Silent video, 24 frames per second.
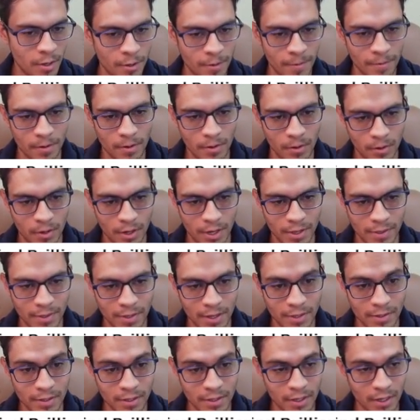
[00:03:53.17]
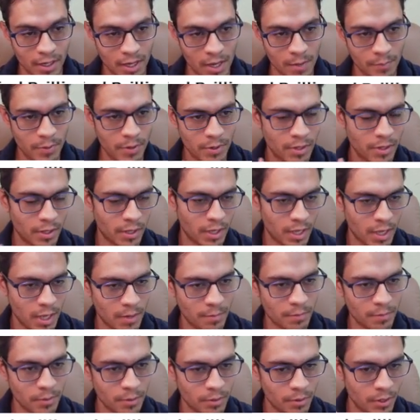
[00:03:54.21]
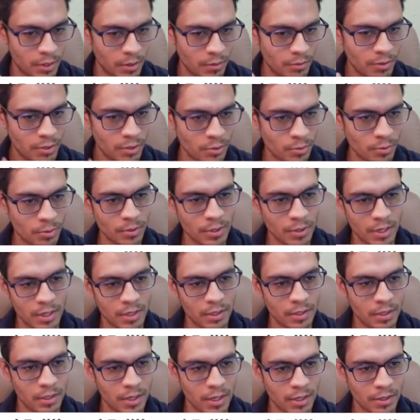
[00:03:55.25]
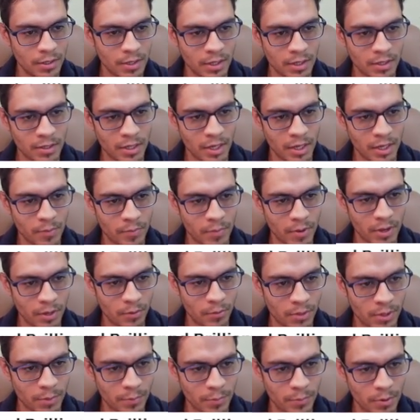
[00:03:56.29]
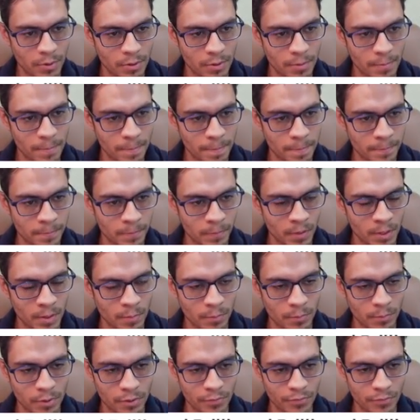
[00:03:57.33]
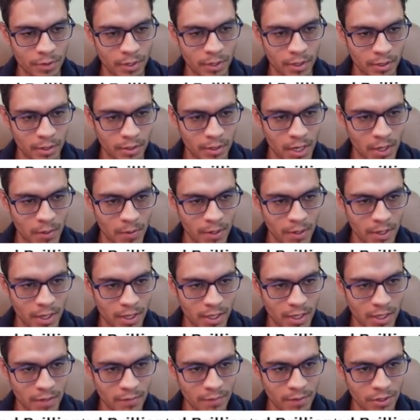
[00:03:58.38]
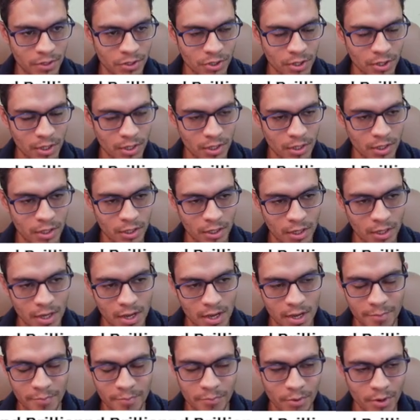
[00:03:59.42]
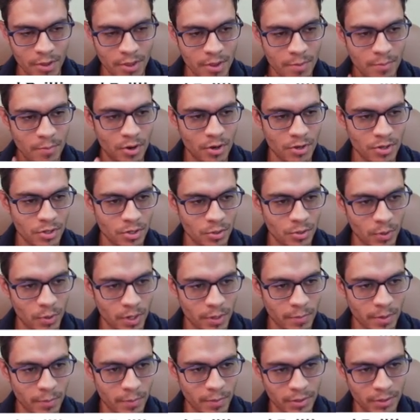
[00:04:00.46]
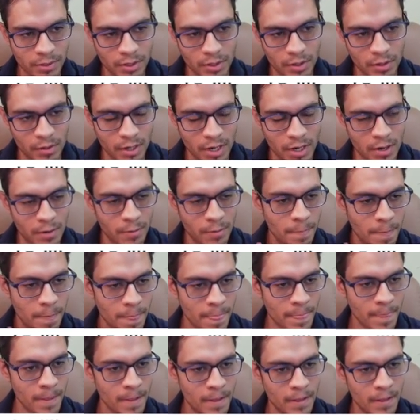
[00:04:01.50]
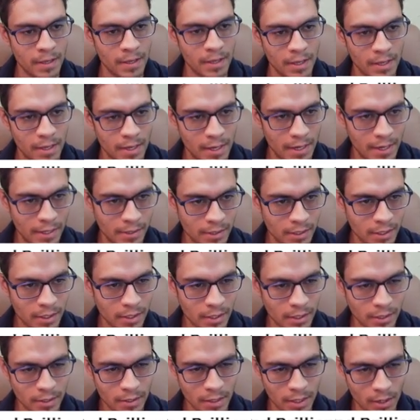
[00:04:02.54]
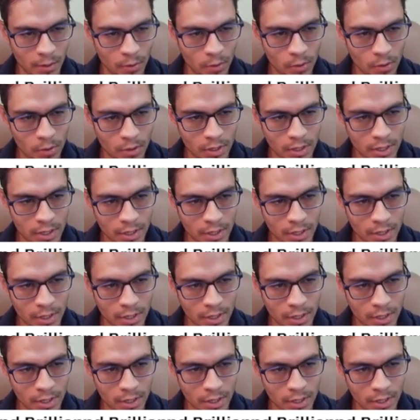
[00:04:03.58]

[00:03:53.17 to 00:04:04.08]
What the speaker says: Okay, that didn't happen in the game. They understood that, and they take back with the pawn. Perfect. Now I can give a check and pretty much win my material now. I think the only